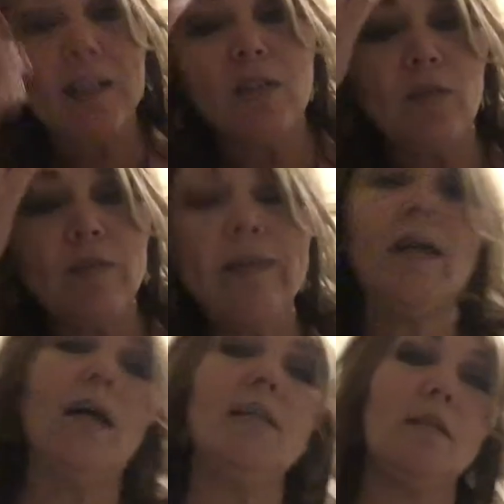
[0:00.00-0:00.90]
little
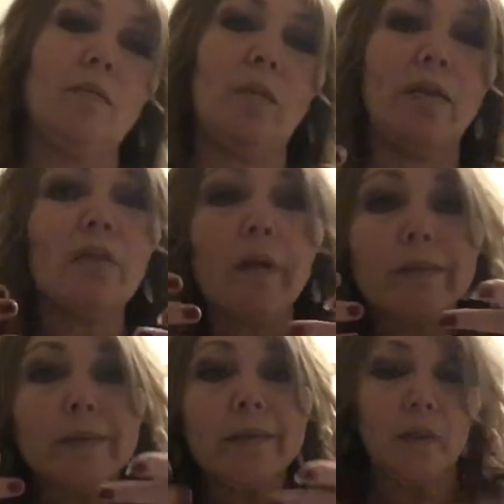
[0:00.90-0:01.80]
fingers. Well, not
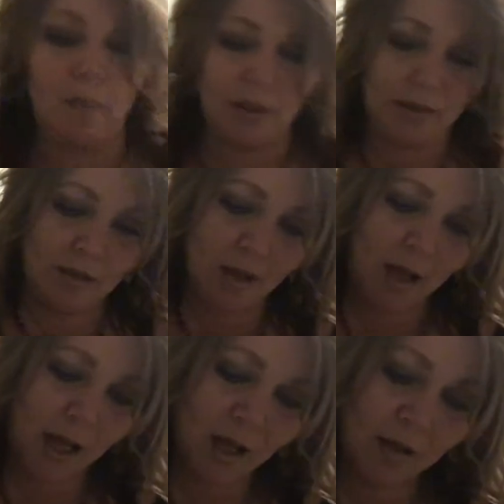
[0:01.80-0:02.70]
little, but
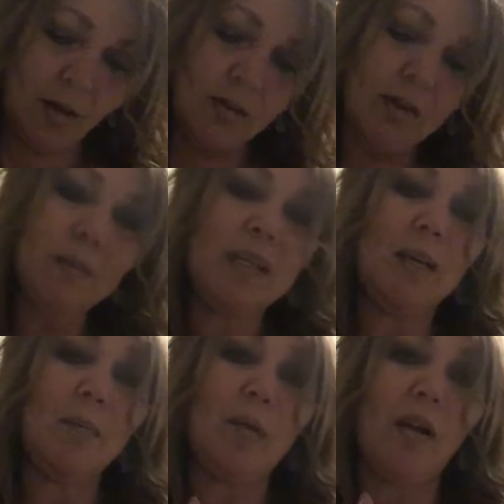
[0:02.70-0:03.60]
let me
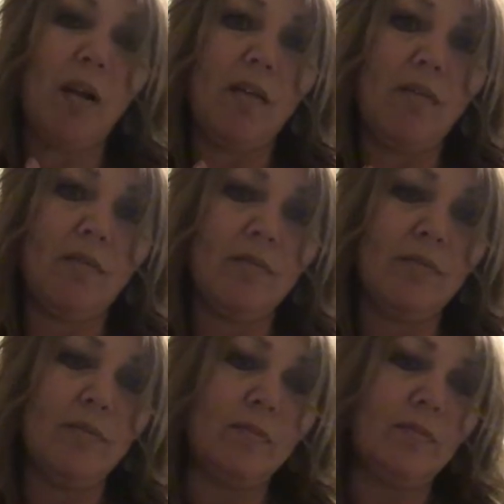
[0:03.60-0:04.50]
take my ring off.
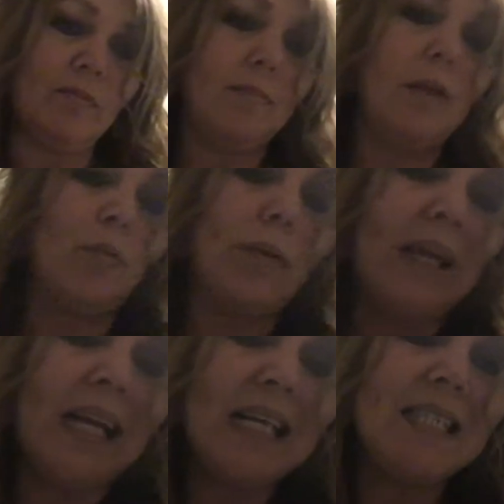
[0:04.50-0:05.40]
My
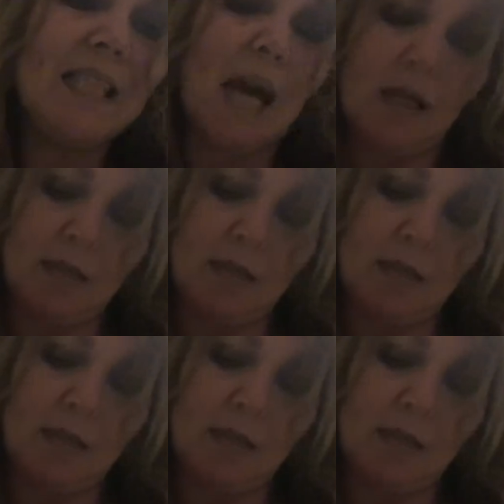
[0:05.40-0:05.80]
rings.